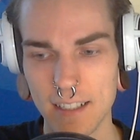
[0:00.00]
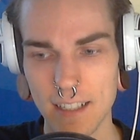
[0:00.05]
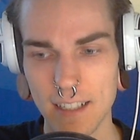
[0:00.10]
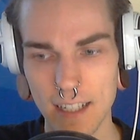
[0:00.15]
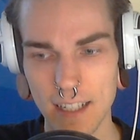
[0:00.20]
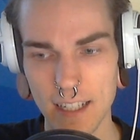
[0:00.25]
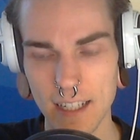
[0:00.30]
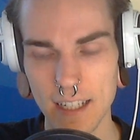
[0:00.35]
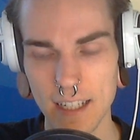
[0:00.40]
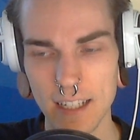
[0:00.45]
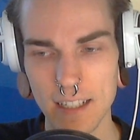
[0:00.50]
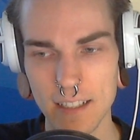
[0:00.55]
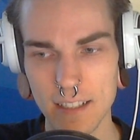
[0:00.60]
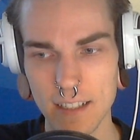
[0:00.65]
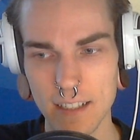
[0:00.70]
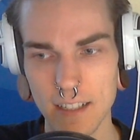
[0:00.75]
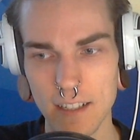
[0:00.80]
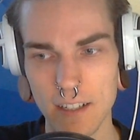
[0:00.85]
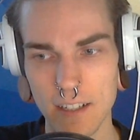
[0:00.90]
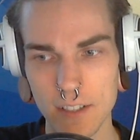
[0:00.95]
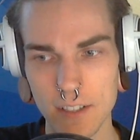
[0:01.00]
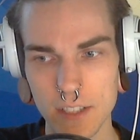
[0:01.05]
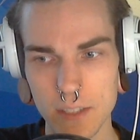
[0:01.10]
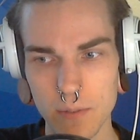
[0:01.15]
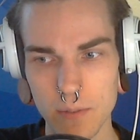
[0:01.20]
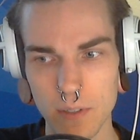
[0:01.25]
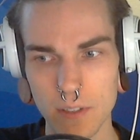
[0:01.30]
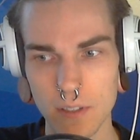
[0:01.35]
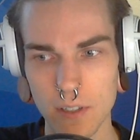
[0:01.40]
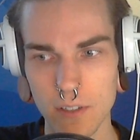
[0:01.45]
And I also
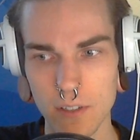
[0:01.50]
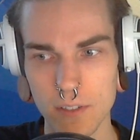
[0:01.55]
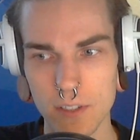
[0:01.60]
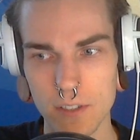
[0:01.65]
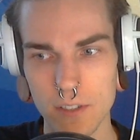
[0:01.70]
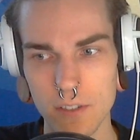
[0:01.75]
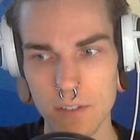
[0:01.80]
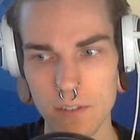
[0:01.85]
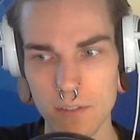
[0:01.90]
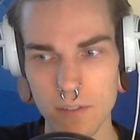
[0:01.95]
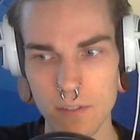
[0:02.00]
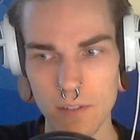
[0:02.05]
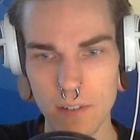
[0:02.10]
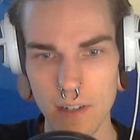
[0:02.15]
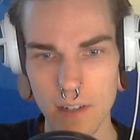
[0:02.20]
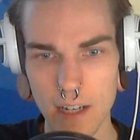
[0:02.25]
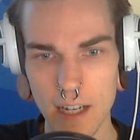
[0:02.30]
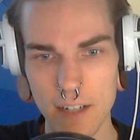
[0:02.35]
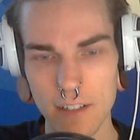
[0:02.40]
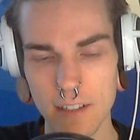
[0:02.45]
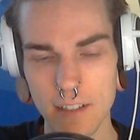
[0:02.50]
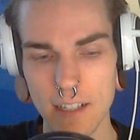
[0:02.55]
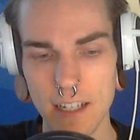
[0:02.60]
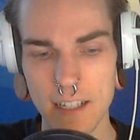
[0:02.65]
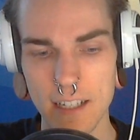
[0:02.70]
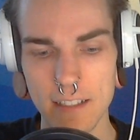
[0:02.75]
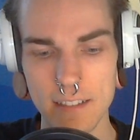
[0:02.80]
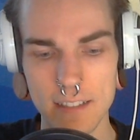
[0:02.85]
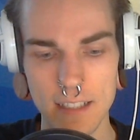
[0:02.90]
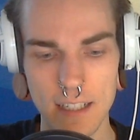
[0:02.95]
want to go to
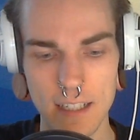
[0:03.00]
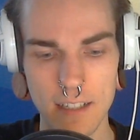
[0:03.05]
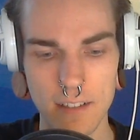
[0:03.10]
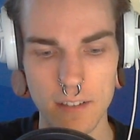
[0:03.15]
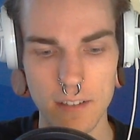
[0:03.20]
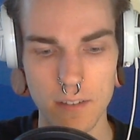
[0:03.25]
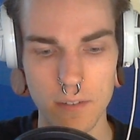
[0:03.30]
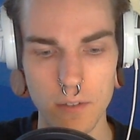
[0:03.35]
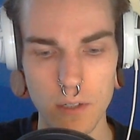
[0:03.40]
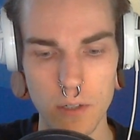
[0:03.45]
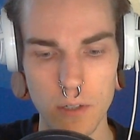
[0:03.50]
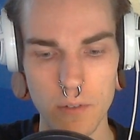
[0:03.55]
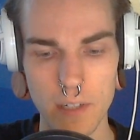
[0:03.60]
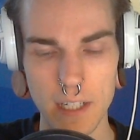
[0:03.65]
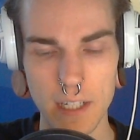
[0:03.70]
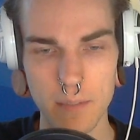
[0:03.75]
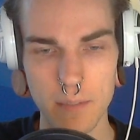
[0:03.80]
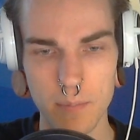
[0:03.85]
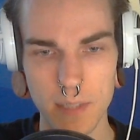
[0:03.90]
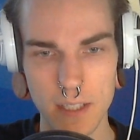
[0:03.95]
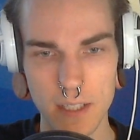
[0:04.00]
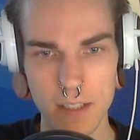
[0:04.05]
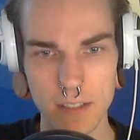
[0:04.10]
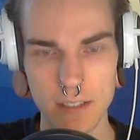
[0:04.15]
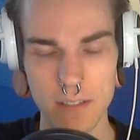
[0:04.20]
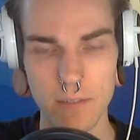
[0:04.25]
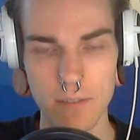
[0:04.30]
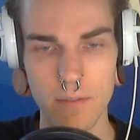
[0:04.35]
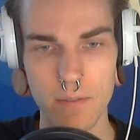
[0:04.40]
Ireland and Norway because of